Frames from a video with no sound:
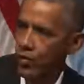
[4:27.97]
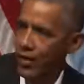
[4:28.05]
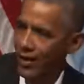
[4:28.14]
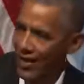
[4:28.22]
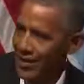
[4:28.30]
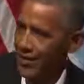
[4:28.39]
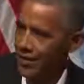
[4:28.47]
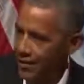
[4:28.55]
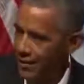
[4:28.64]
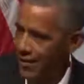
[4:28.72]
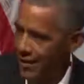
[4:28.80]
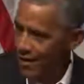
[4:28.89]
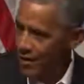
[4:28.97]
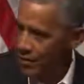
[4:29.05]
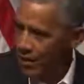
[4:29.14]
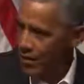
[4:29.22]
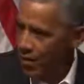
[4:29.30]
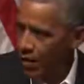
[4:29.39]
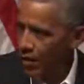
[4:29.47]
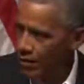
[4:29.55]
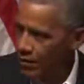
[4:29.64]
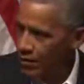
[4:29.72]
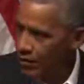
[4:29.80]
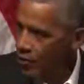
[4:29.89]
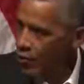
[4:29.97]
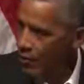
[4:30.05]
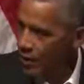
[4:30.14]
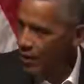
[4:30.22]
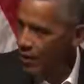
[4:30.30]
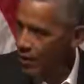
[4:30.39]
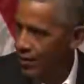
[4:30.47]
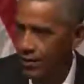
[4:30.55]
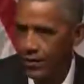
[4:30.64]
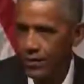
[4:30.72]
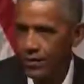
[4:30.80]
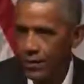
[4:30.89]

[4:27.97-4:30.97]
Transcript: the lessons that had been taught to me here